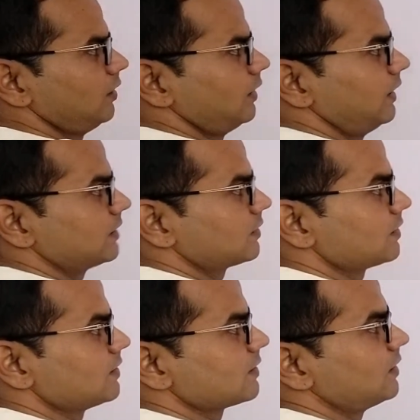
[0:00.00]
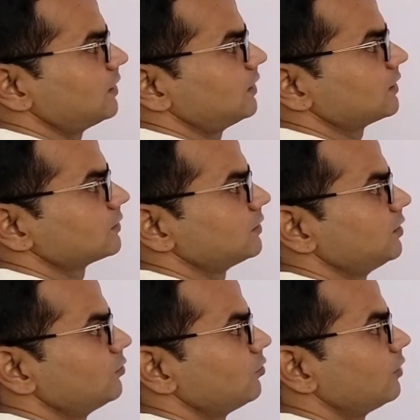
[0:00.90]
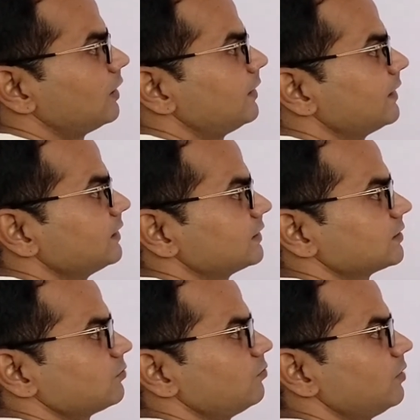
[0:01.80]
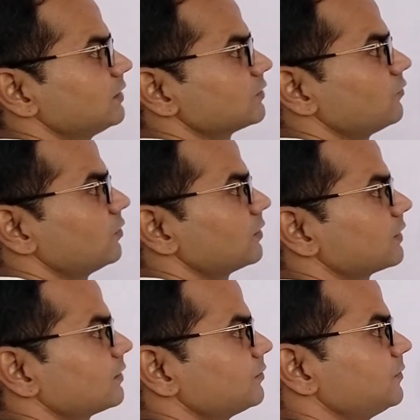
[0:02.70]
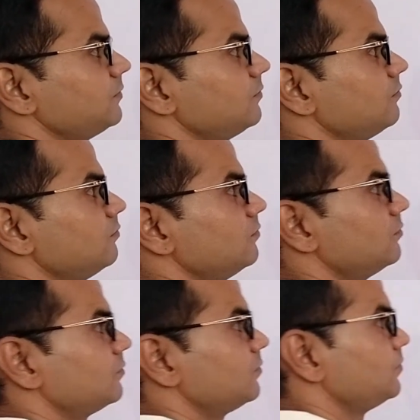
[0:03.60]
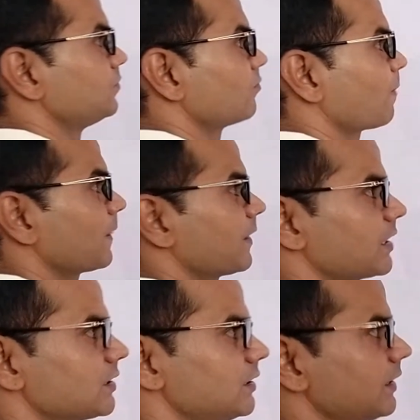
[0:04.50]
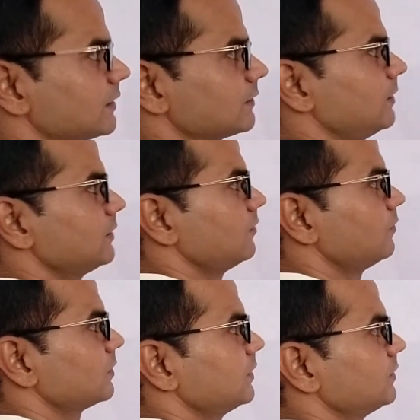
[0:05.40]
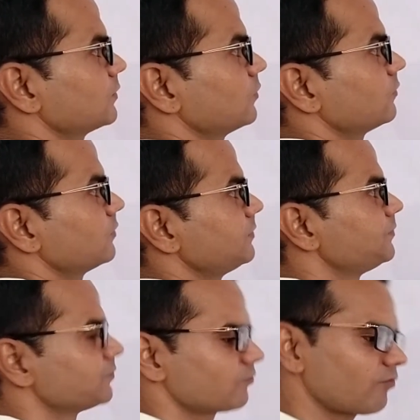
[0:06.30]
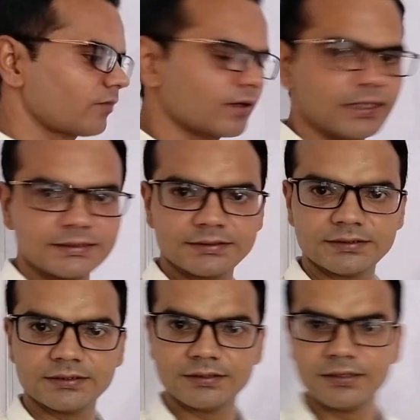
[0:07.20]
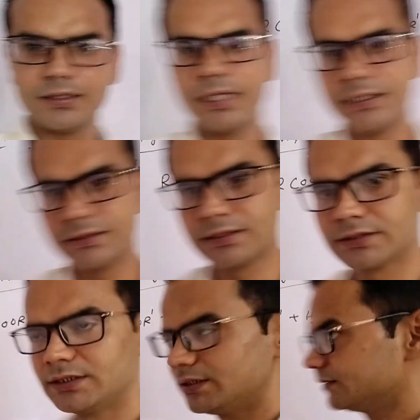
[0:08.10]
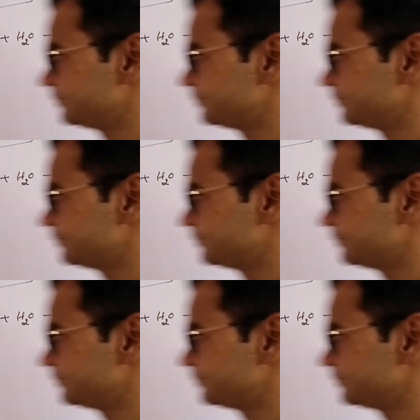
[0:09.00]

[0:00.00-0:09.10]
Ester is RCOR dash plus water. Reaction takes place in presence of acid. As a result,